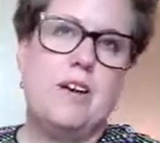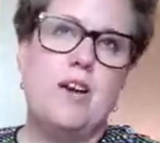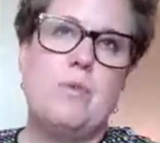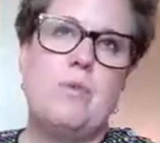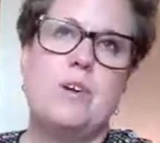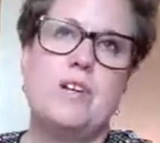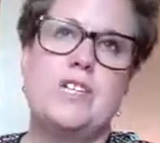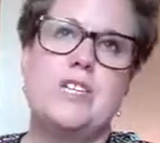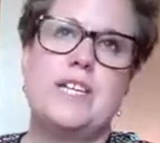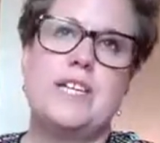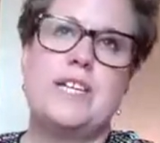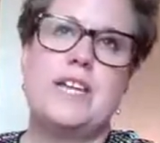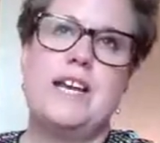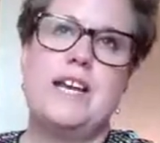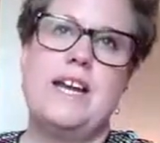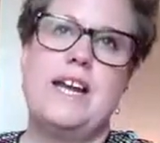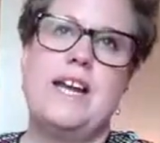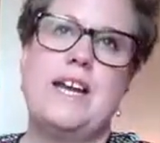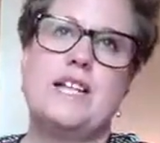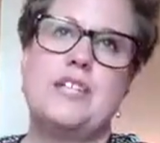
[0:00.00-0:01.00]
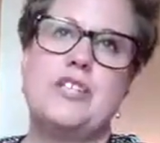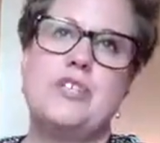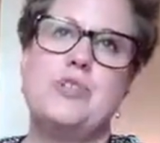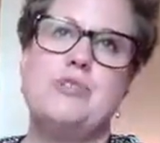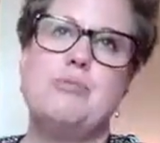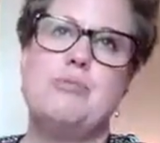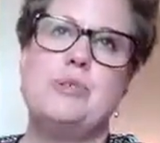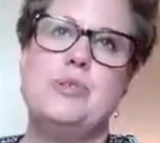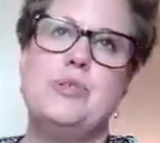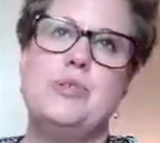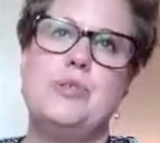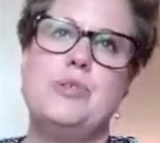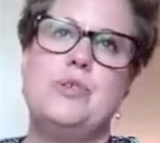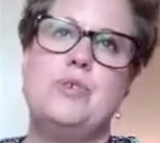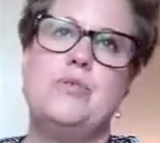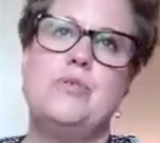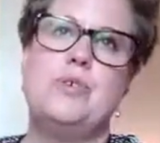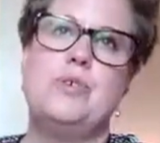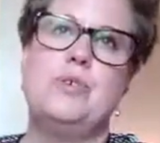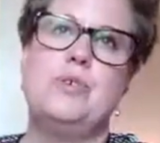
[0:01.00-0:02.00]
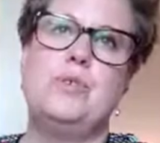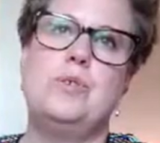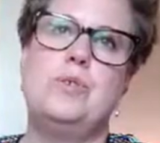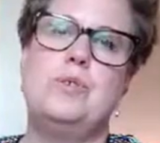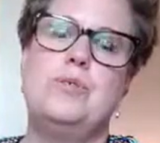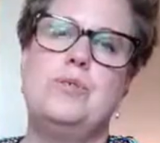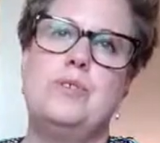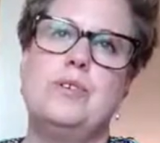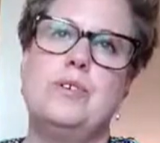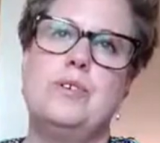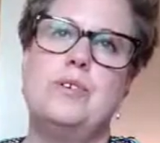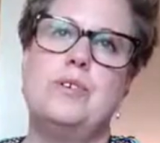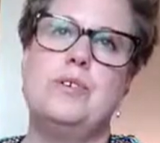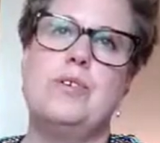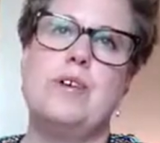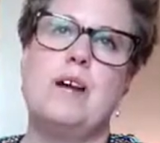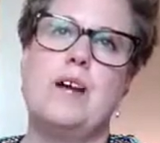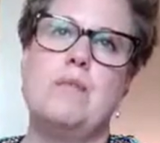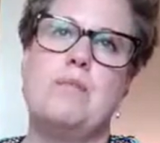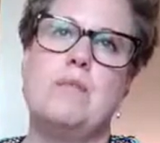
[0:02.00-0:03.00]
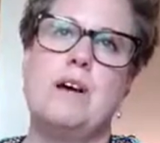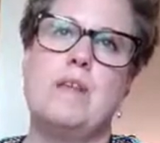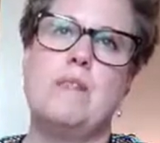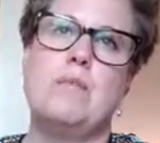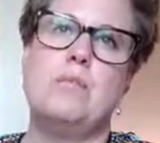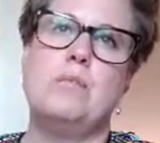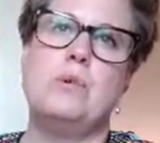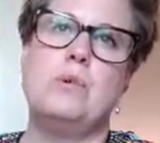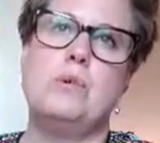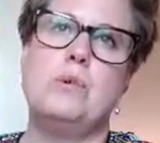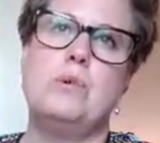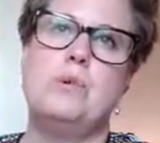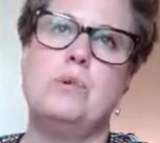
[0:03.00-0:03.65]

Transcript: You to connect to beautiful grandmother moon.